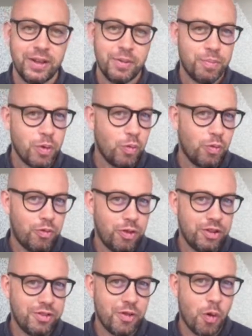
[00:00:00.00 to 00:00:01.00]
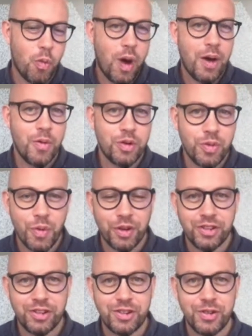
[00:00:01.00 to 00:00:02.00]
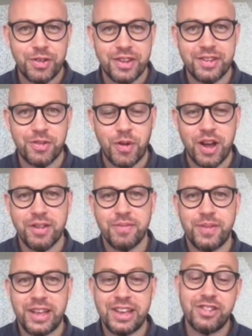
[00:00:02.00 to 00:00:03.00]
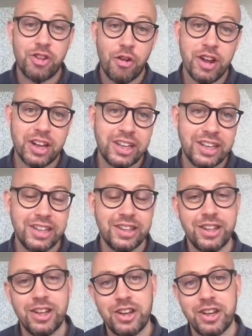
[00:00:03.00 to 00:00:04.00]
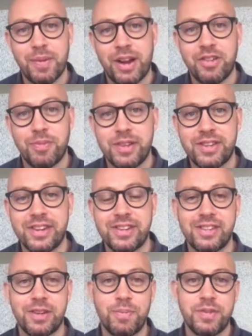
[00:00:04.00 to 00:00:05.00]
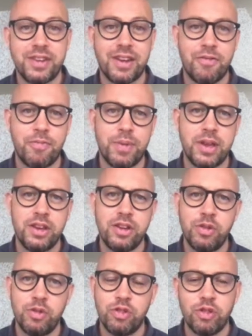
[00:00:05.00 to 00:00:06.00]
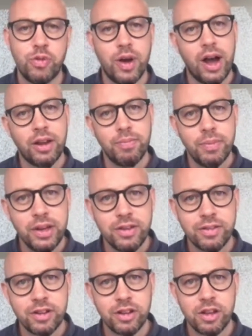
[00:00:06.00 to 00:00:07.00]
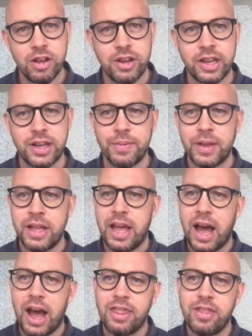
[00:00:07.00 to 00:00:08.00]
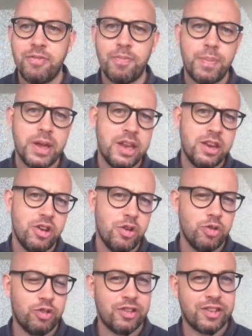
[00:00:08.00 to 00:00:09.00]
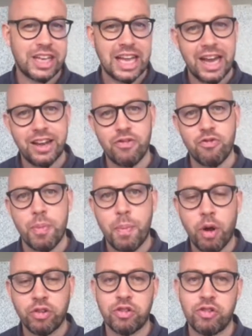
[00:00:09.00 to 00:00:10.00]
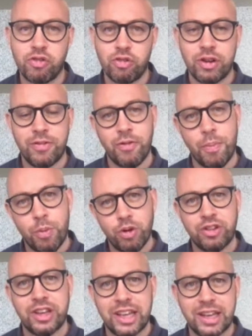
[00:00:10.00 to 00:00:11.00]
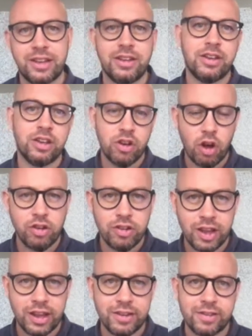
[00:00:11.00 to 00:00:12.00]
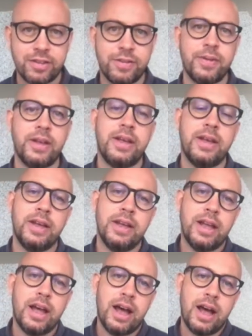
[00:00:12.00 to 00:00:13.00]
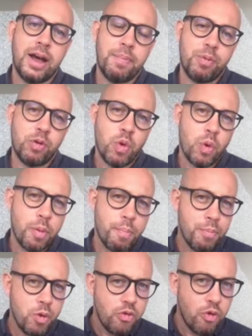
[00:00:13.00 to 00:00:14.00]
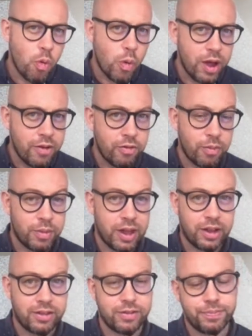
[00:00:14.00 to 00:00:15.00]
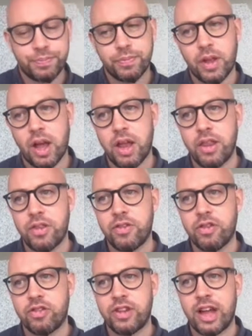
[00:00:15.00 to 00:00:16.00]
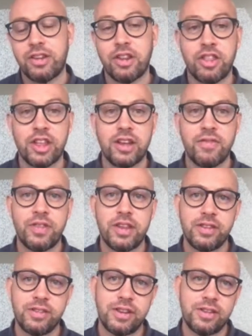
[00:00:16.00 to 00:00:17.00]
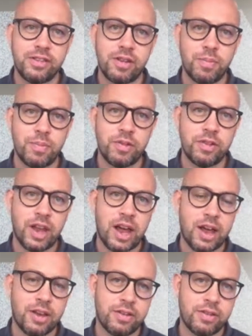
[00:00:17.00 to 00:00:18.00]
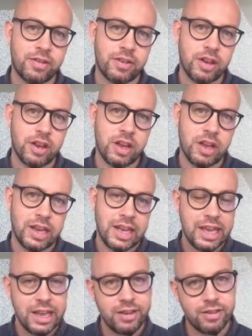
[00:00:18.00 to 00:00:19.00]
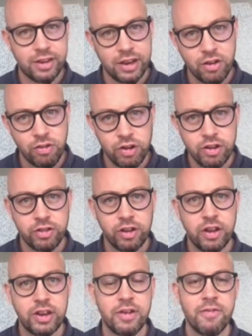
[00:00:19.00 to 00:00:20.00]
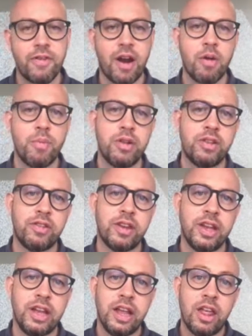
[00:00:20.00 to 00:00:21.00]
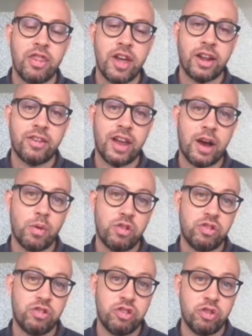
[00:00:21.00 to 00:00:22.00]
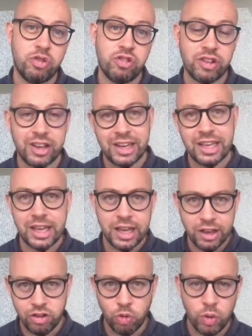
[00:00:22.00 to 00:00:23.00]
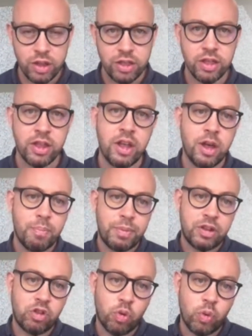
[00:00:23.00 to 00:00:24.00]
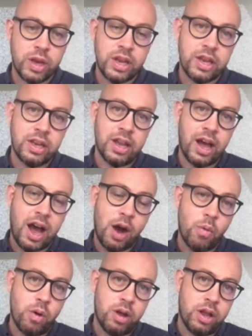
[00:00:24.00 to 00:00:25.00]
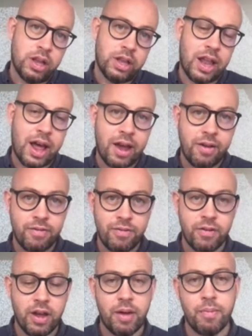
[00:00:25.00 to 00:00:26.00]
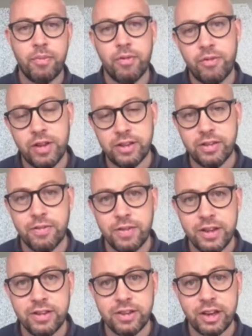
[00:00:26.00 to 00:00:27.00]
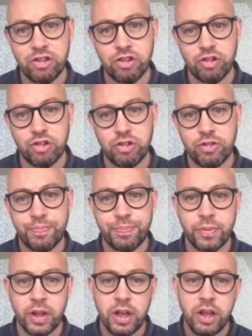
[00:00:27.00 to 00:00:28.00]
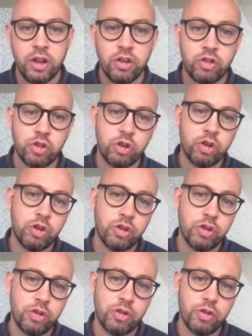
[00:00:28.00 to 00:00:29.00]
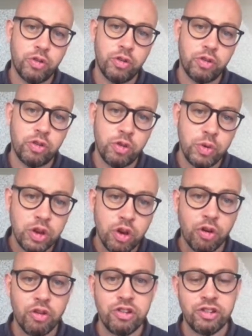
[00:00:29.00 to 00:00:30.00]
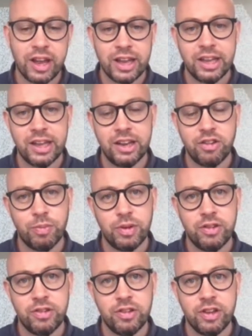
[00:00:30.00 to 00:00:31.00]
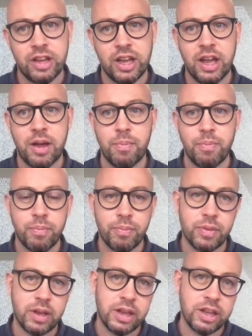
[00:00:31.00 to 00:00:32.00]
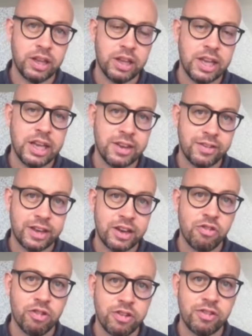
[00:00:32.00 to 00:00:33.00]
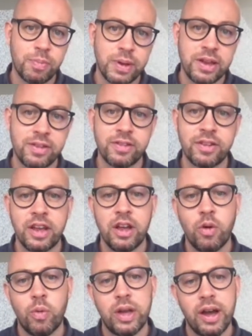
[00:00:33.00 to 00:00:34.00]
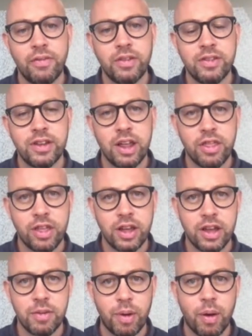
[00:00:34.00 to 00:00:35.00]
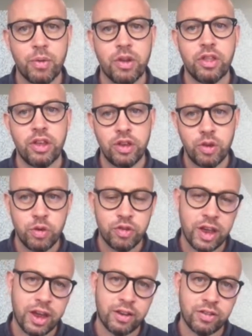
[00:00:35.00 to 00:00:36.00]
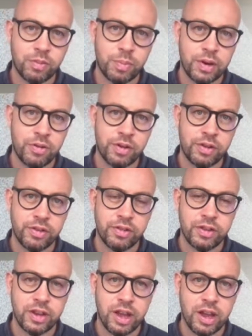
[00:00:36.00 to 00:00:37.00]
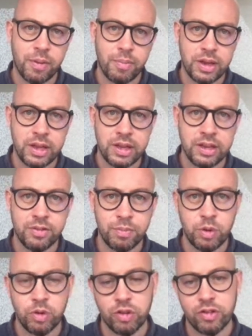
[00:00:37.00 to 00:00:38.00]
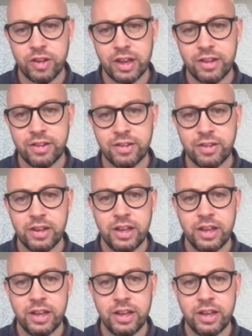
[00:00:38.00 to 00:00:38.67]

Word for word: But first of all, why would we want to do this? Well, historically learning management systems have been used to administer learning and they've been used as a kind of repository for putting in content. Uh, but we want to move away from that and start to think of these systems as an asynchronous learning environment that our students can engage with between our live um, face-to-face sessions. So to encourage that engagement um, in the asynchronous space, we have to start thinking about the user experience um, in these Moodle sites.